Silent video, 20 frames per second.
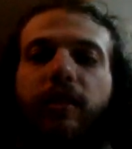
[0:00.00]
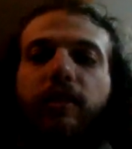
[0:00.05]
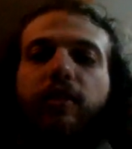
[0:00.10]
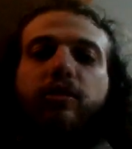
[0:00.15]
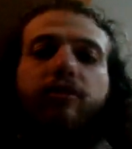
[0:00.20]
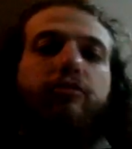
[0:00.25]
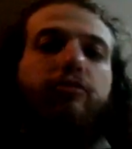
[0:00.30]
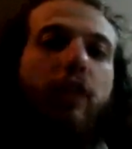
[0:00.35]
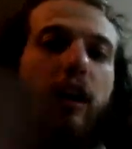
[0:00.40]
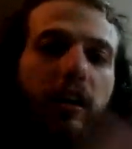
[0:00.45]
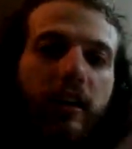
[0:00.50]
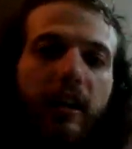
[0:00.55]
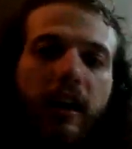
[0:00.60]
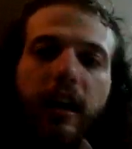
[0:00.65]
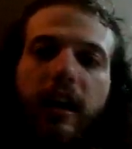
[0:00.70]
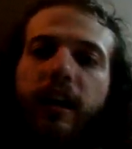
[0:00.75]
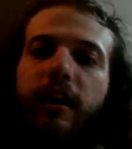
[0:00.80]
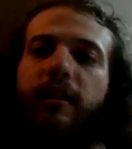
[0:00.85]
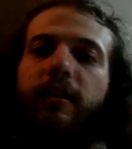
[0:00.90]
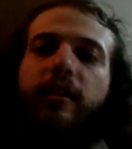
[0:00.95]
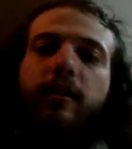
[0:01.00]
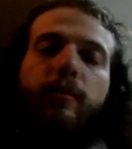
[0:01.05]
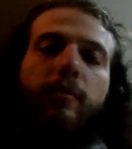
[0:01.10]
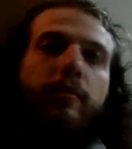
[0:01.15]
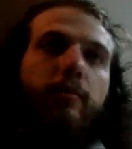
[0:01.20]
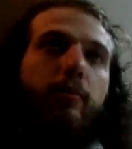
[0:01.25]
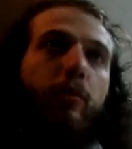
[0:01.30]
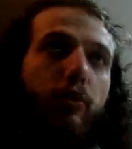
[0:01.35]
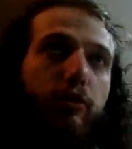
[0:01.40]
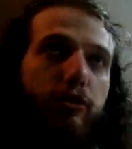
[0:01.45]
stronger,
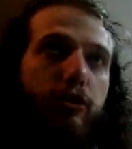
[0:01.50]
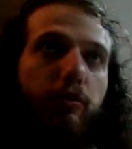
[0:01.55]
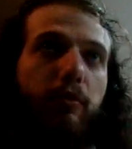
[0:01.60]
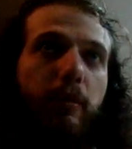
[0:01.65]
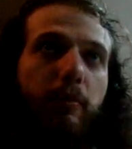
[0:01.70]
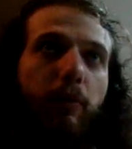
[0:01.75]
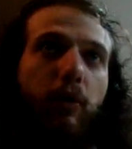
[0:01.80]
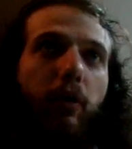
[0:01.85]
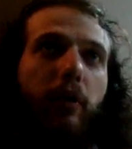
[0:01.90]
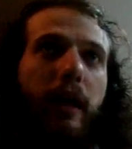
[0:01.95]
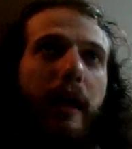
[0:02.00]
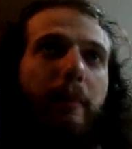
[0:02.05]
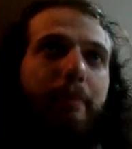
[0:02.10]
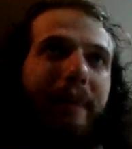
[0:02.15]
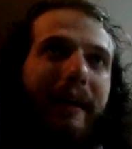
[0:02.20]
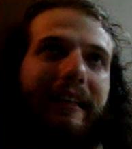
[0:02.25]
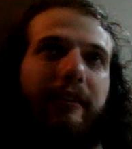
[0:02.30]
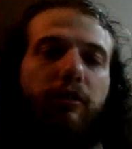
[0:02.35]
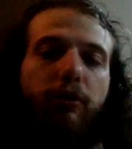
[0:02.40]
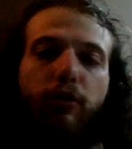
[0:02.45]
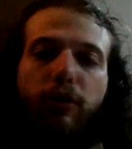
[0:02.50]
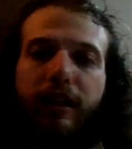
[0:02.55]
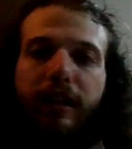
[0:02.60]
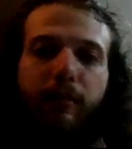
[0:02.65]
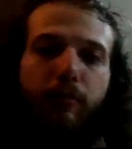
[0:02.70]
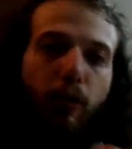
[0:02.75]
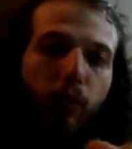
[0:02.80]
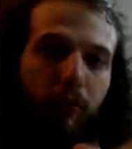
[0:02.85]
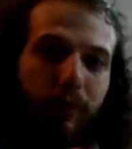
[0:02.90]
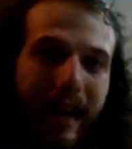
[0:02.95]
more durable and better looking,
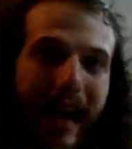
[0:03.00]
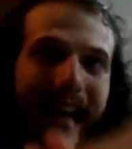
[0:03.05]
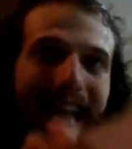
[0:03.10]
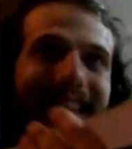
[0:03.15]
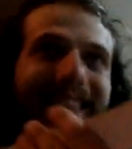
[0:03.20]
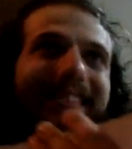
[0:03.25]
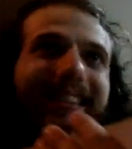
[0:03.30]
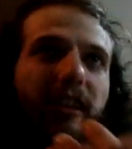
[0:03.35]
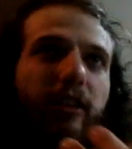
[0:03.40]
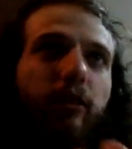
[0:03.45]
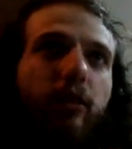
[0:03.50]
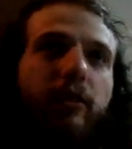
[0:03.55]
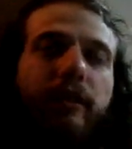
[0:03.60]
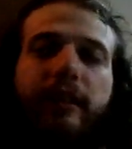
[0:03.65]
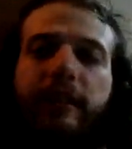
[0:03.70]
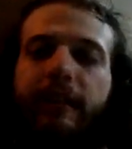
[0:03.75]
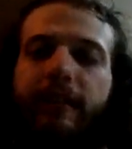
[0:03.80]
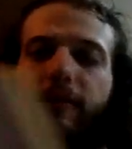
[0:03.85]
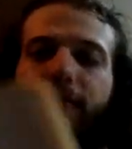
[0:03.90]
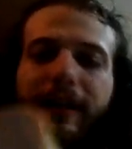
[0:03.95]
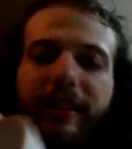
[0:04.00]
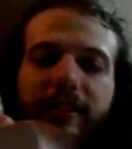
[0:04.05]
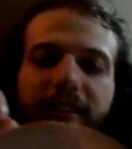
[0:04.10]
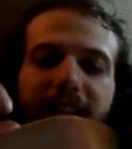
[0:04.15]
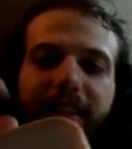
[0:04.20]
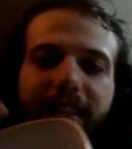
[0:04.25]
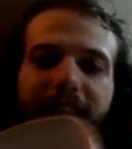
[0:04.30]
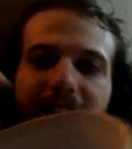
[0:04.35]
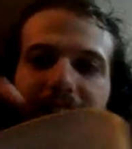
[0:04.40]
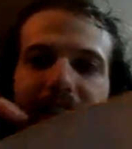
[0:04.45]
more realistic looking
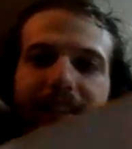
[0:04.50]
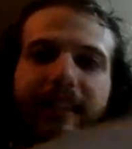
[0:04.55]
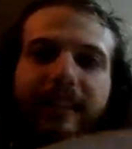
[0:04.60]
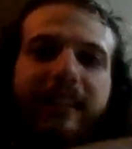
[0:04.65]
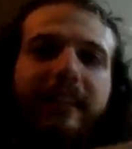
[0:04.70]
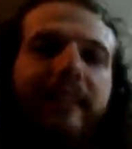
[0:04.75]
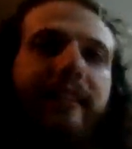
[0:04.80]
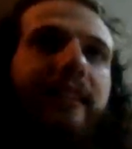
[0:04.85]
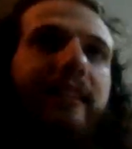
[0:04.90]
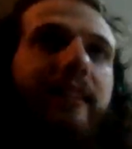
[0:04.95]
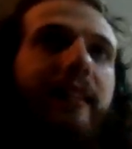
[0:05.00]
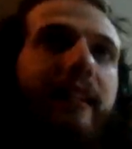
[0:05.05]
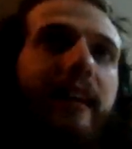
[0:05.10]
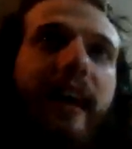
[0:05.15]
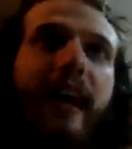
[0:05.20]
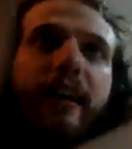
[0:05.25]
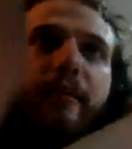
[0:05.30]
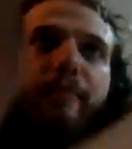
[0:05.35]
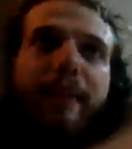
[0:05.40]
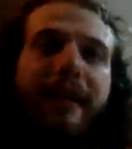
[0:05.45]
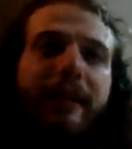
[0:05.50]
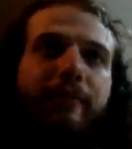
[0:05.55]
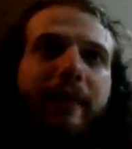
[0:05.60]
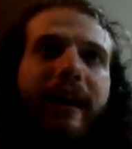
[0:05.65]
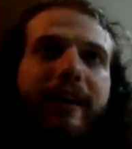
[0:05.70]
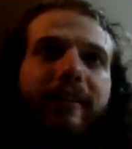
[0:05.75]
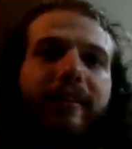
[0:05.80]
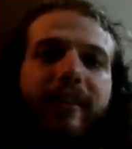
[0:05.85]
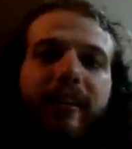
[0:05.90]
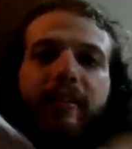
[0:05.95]
especially than these I made
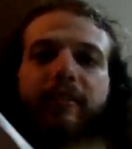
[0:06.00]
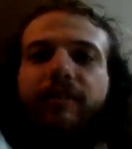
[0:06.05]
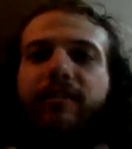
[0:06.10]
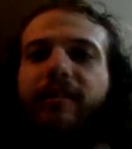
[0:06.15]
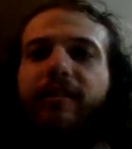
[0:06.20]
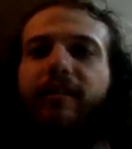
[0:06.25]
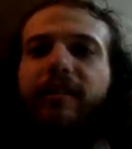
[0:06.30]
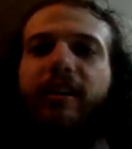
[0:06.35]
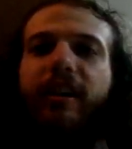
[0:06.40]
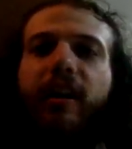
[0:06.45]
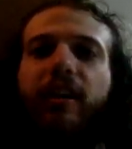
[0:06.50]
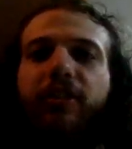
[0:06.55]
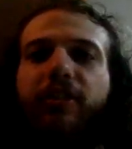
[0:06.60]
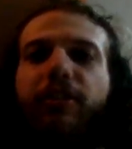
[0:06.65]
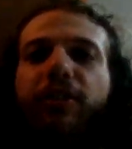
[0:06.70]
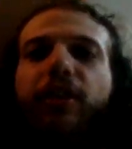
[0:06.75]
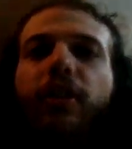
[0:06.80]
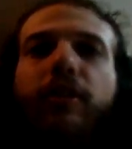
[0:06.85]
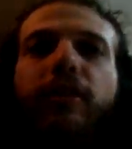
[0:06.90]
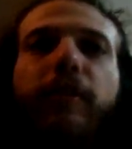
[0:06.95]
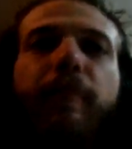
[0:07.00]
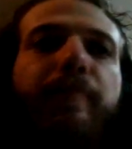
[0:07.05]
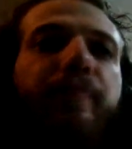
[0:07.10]
myself, these cardstock.